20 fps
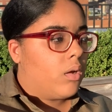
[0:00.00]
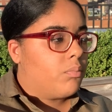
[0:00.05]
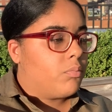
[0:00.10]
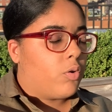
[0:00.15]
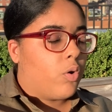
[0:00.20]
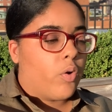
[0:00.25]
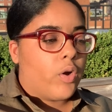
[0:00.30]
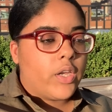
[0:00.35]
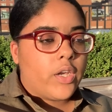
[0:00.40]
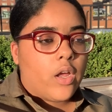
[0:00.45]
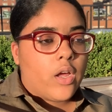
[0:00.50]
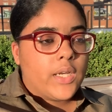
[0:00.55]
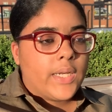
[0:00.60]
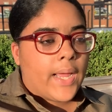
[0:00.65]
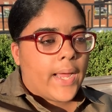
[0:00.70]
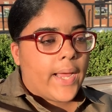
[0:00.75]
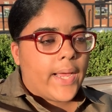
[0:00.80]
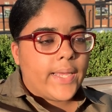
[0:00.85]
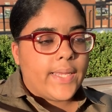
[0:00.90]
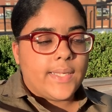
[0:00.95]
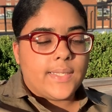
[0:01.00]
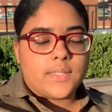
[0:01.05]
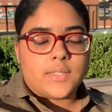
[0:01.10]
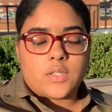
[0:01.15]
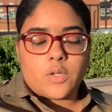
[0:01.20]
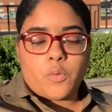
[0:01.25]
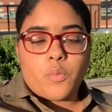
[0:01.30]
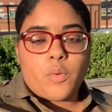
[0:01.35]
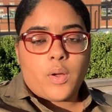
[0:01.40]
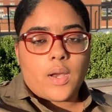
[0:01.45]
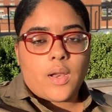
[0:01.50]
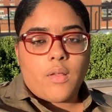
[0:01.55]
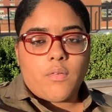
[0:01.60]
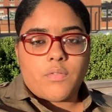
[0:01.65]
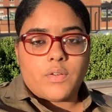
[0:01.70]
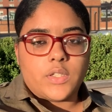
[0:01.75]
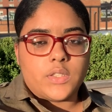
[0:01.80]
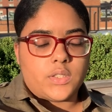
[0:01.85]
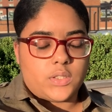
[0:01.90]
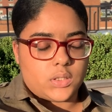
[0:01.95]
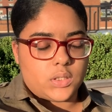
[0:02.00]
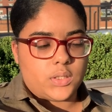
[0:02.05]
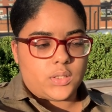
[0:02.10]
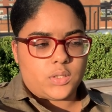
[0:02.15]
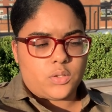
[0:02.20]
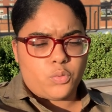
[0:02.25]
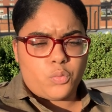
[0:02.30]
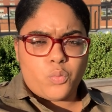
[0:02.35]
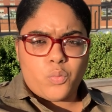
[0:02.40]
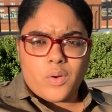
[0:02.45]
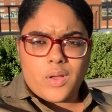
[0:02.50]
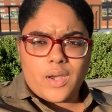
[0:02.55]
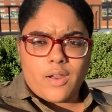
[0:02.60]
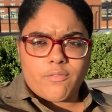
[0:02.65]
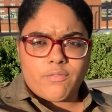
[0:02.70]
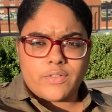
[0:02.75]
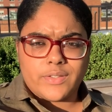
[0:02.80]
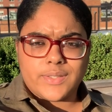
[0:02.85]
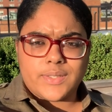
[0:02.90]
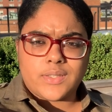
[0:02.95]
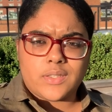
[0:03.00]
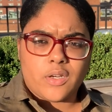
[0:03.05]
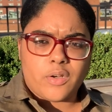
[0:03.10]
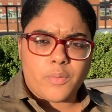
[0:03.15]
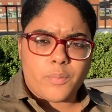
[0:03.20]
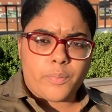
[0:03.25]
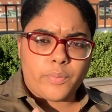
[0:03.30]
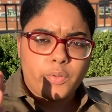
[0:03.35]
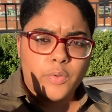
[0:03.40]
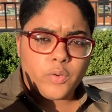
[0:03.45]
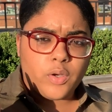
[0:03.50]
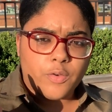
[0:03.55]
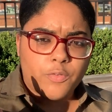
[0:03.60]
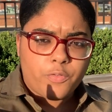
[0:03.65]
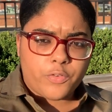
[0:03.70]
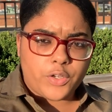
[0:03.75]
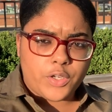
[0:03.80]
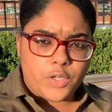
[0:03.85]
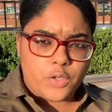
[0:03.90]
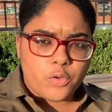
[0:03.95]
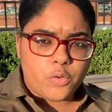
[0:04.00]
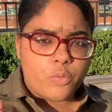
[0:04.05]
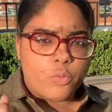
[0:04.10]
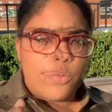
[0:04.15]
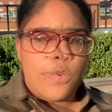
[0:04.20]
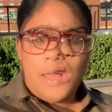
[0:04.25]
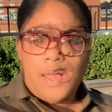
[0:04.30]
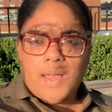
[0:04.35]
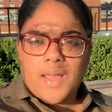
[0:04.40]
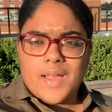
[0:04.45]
going on hikes or whatever. Just do whatever is therapeutic for you.